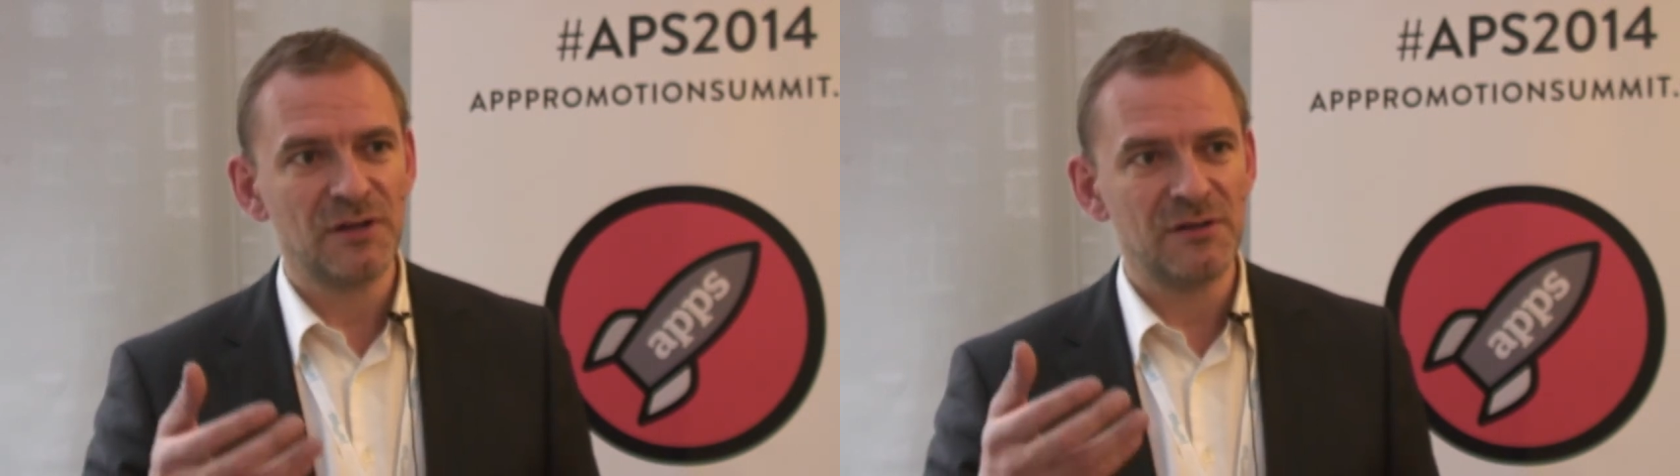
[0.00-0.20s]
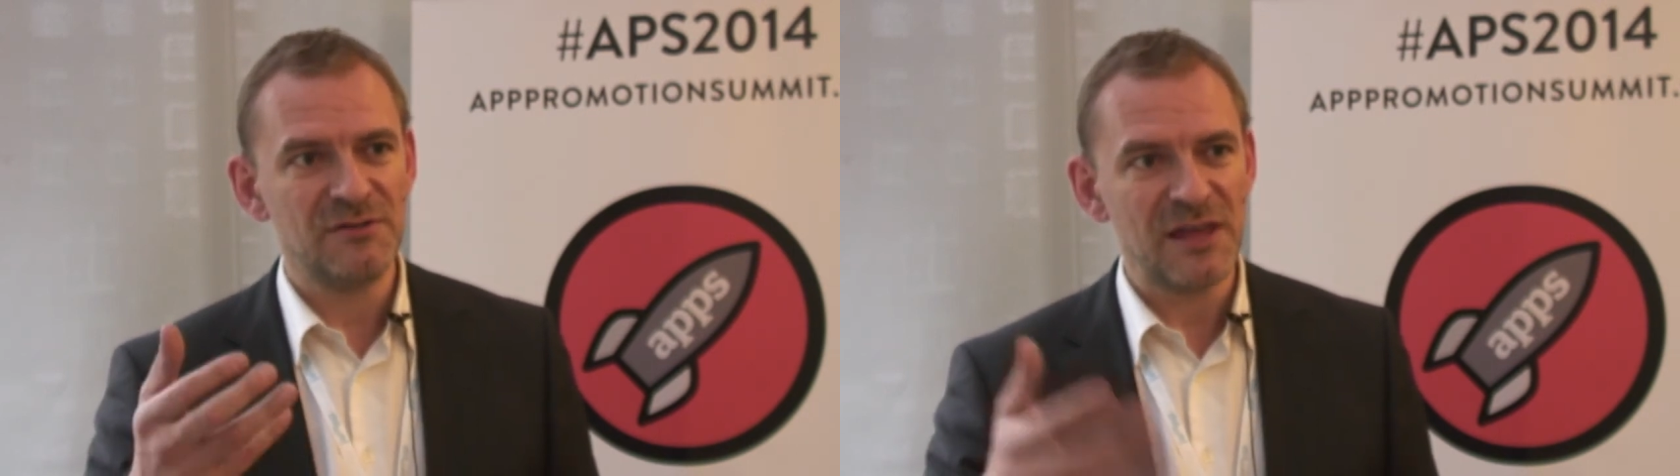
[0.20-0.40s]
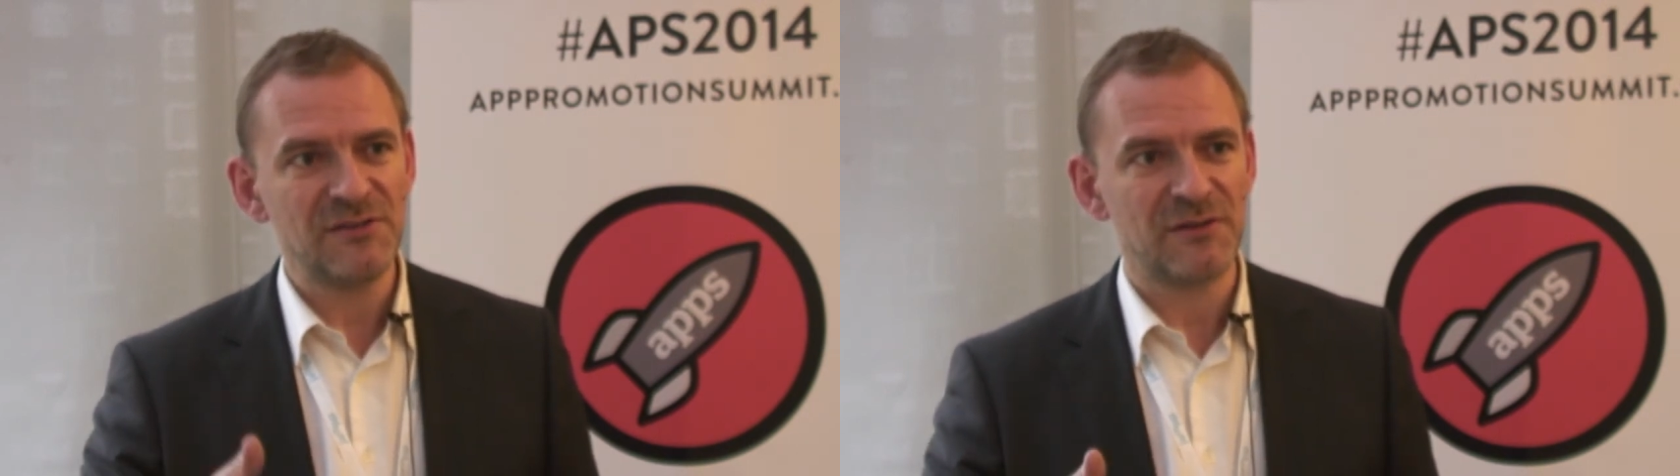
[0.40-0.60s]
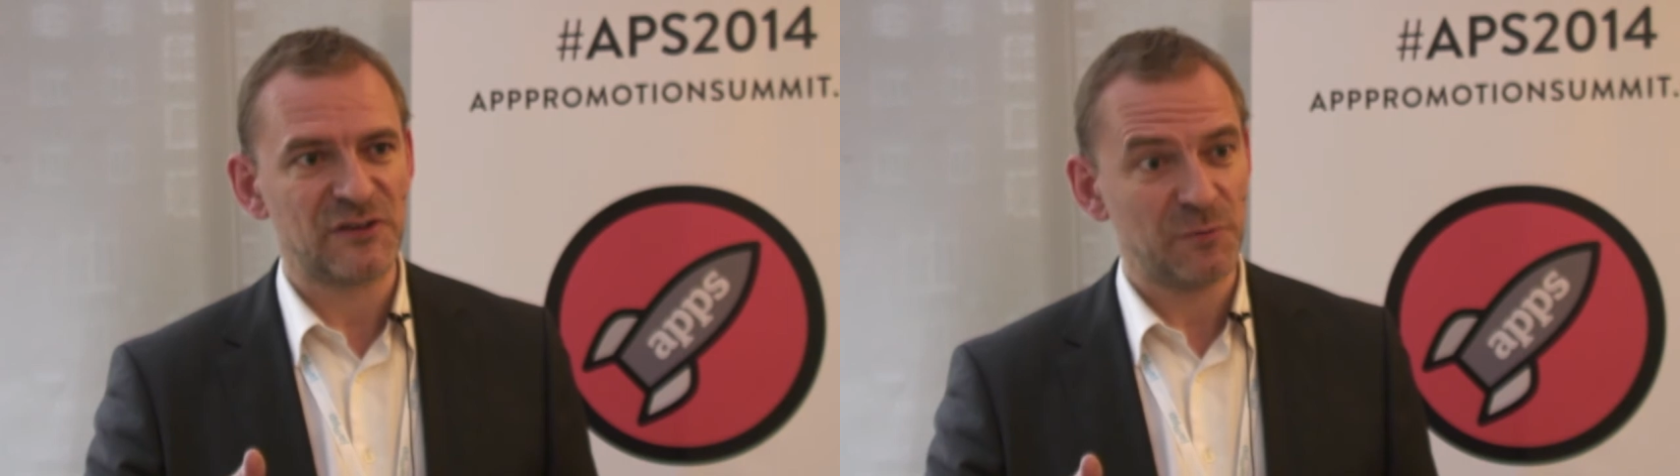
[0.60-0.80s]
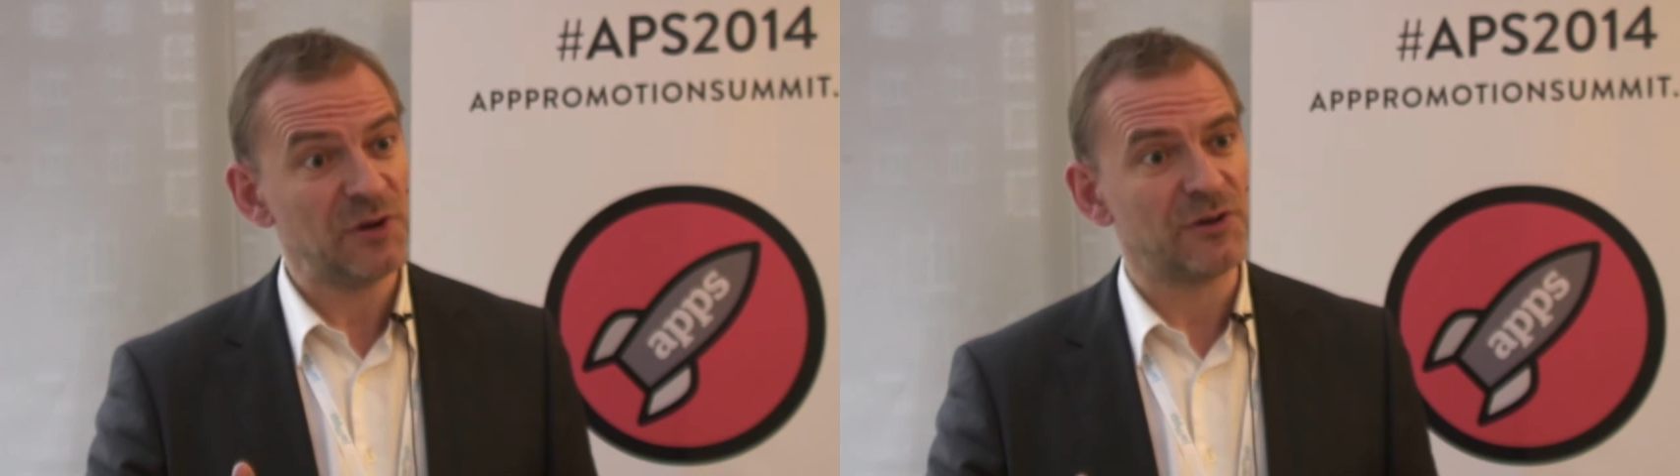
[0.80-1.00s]
native
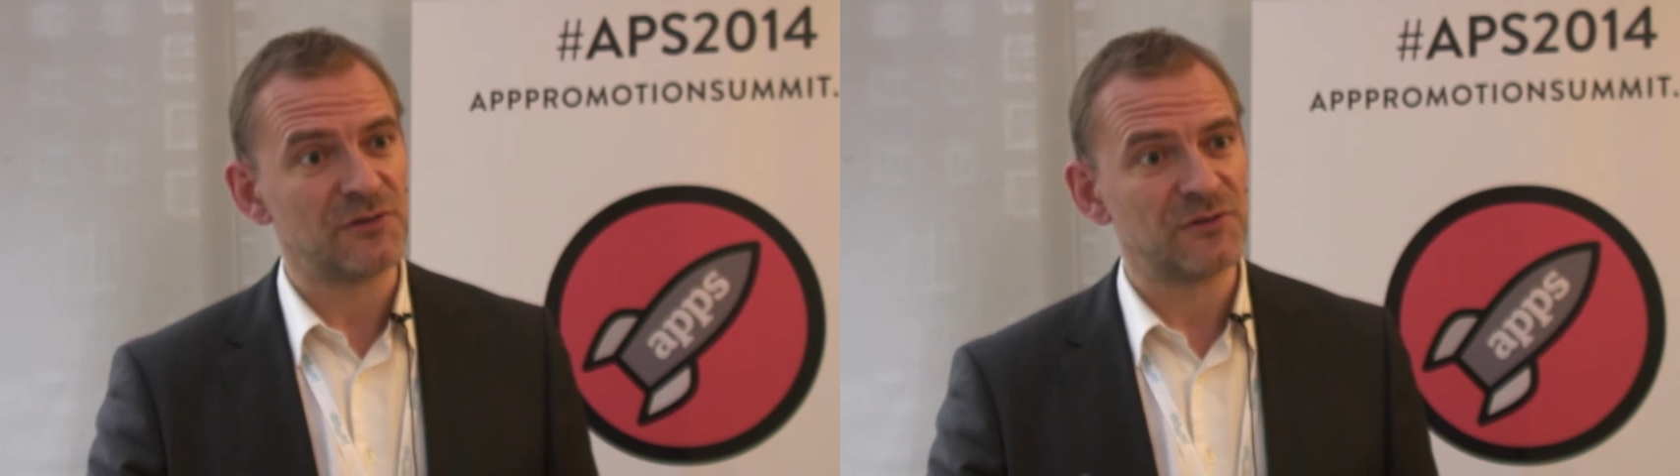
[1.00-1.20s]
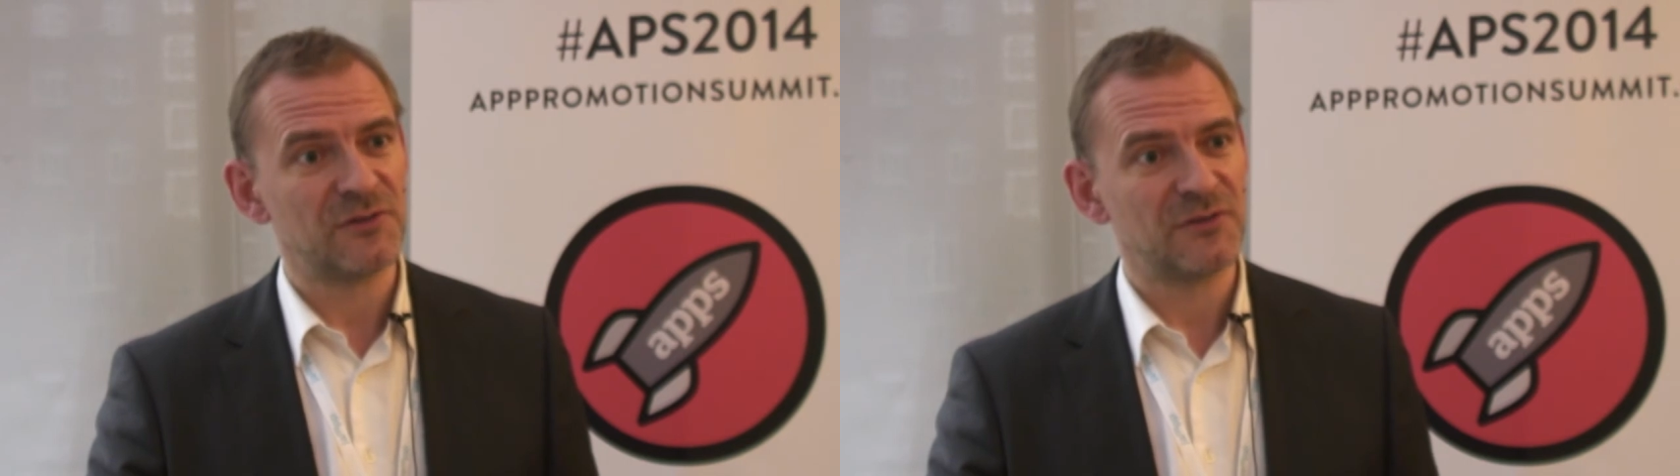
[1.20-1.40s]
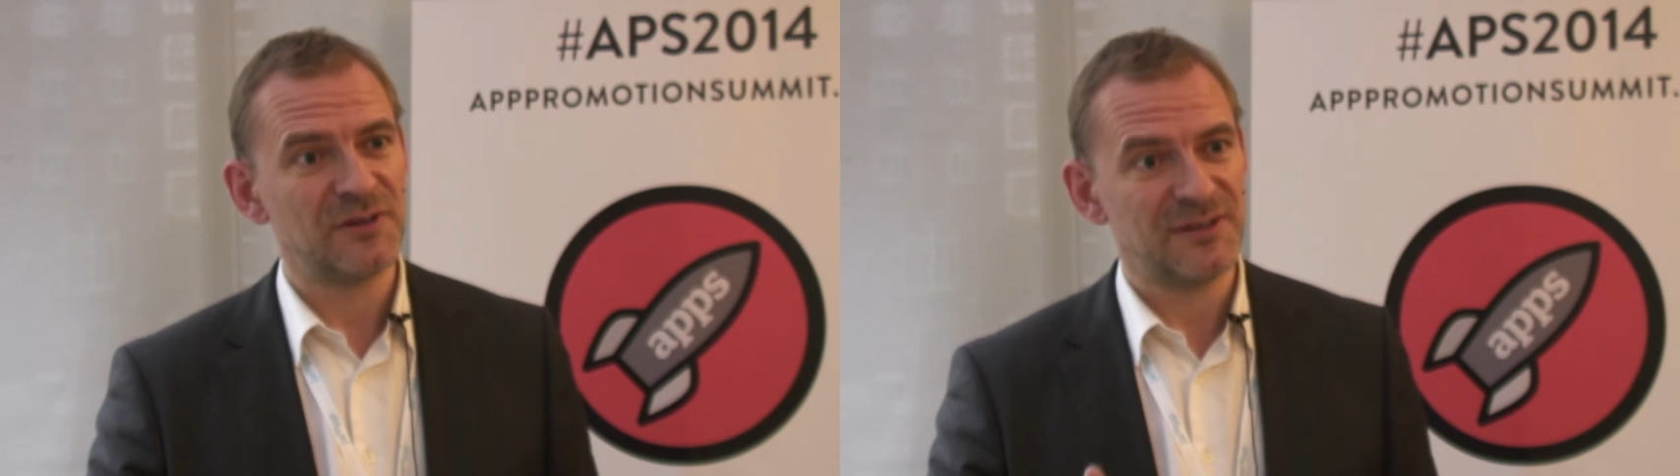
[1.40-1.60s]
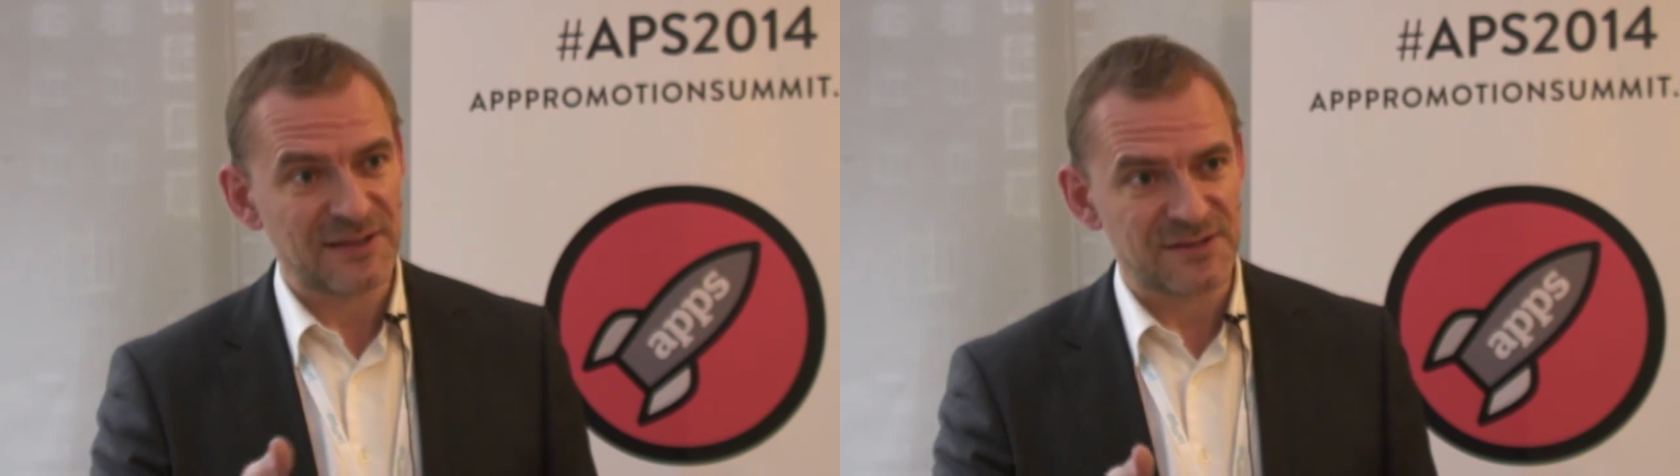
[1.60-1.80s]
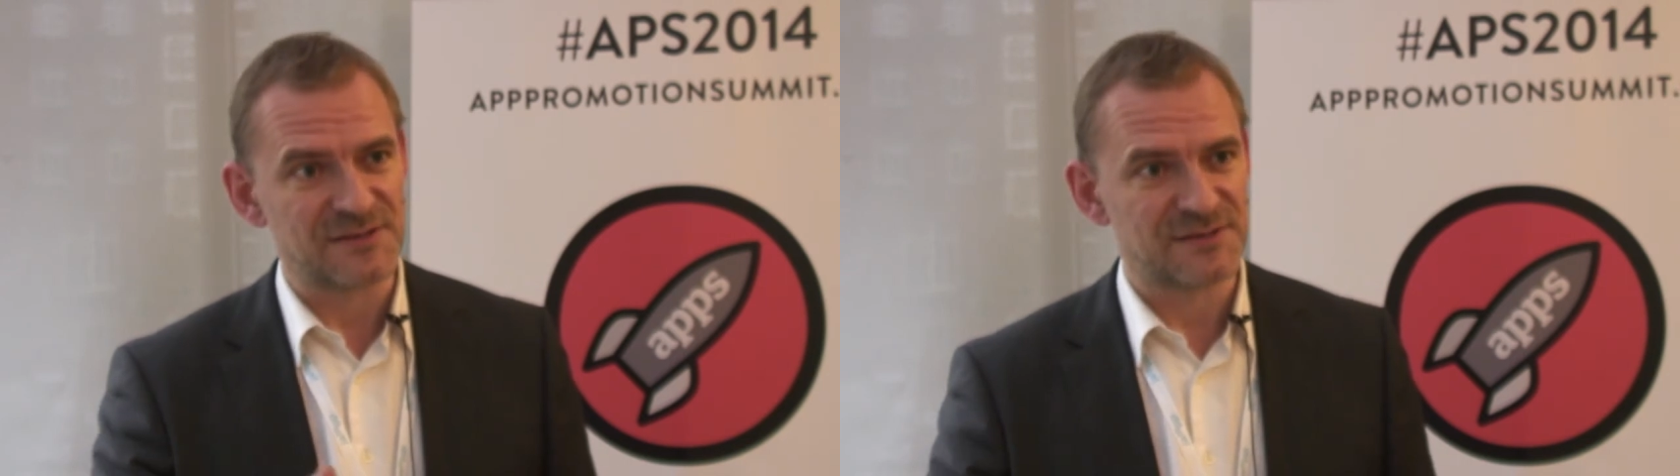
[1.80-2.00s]
experience in
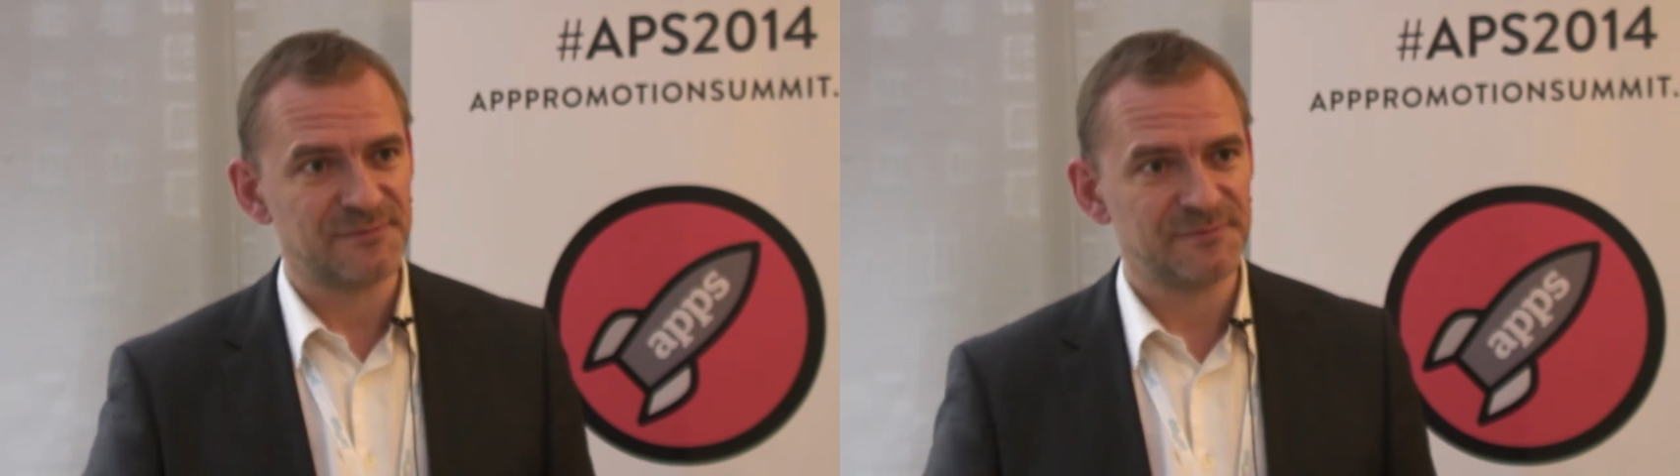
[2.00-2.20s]
that sense.